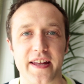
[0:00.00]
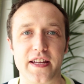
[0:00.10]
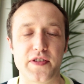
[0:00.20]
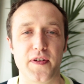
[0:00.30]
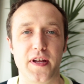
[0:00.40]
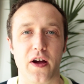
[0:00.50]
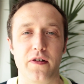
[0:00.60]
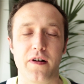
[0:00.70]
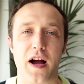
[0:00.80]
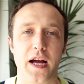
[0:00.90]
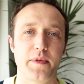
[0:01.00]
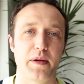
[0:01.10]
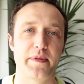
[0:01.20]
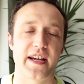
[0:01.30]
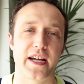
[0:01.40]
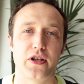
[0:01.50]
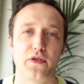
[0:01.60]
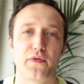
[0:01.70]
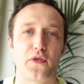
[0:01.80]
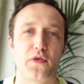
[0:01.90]
In this video, I am going to be taking
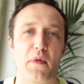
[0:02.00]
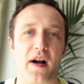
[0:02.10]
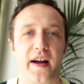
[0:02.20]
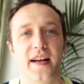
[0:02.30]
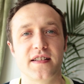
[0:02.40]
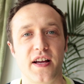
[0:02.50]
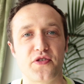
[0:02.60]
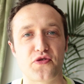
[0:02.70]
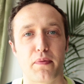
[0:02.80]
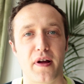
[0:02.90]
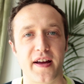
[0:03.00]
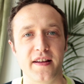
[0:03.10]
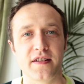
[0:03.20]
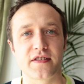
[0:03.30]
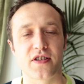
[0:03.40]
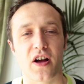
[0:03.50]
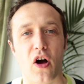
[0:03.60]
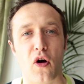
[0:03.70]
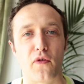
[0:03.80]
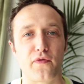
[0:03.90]
you through my essential plugins
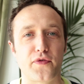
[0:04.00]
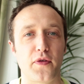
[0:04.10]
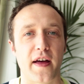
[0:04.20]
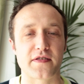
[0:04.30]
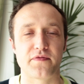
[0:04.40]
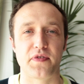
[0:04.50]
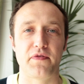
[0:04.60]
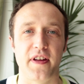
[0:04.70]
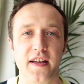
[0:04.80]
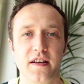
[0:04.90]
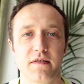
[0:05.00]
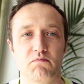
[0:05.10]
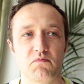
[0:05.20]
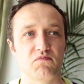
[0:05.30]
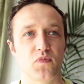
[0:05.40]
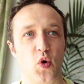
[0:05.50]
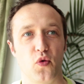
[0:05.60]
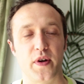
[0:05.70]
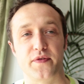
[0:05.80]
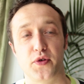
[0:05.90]
of 2015
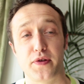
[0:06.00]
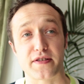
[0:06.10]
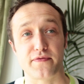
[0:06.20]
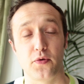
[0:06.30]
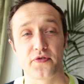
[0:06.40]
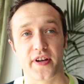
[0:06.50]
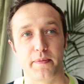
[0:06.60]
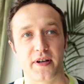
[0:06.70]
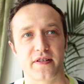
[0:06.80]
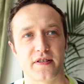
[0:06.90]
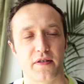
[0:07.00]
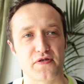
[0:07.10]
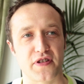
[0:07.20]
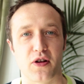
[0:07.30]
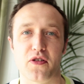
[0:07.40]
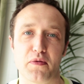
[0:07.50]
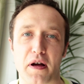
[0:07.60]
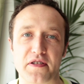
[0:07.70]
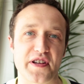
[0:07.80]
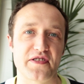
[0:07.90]
or even 2014 because I was using a lot of them
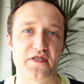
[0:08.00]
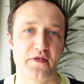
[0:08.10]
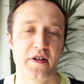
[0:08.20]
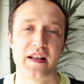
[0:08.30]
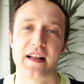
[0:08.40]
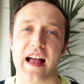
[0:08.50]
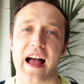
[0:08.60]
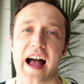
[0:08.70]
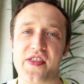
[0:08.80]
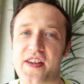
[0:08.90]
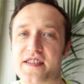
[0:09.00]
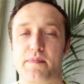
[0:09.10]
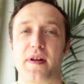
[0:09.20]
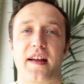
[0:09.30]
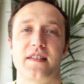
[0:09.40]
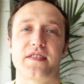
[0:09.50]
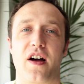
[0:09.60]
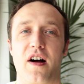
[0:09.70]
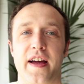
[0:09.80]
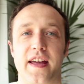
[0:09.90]
last year too. And these are plugins that
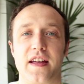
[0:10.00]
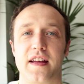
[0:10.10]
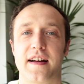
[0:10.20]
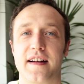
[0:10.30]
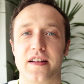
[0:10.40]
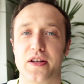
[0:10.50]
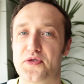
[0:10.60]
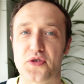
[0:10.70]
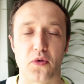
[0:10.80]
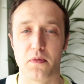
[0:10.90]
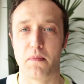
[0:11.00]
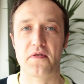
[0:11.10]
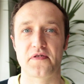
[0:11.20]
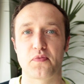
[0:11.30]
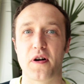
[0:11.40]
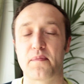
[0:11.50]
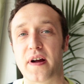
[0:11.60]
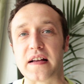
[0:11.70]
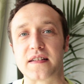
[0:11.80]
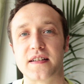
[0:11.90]
I install on most
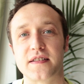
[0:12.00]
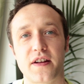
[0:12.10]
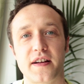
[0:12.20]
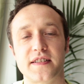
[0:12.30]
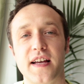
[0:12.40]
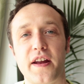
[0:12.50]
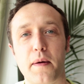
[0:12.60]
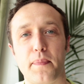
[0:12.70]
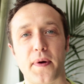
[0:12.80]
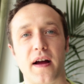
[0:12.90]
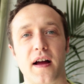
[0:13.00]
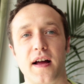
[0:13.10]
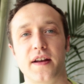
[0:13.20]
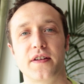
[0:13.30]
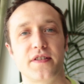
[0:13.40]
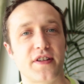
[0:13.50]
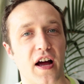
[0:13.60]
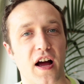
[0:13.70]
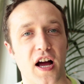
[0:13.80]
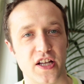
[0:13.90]
WordPresses that I set up and
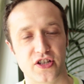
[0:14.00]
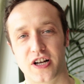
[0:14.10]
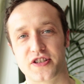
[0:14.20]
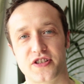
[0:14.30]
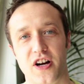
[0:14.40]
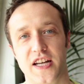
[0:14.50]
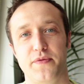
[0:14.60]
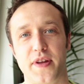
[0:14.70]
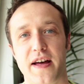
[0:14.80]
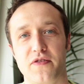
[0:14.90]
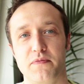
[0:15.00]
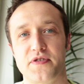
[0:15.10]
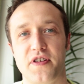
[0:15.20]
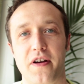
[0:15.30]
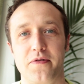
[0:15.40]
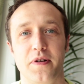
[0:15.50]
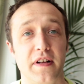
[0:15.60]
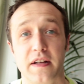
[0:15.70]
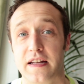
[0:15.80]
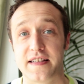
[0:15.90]
uh, I just can't live without them. So
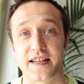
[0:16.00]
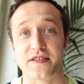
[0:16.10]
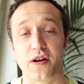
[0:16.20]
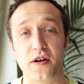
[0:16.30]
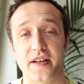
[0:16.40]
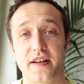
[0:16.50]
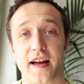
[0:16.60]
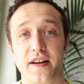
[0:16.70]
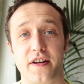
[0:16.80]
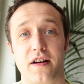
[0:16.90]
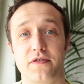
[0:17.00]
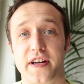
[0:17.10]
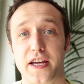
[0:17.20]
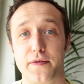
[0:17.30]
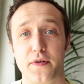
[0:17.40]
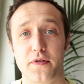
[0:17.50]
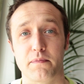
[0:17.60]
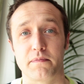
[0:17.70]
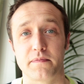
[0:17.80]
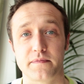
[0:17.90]
let's get started and I'll take you through
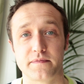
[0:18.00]
them.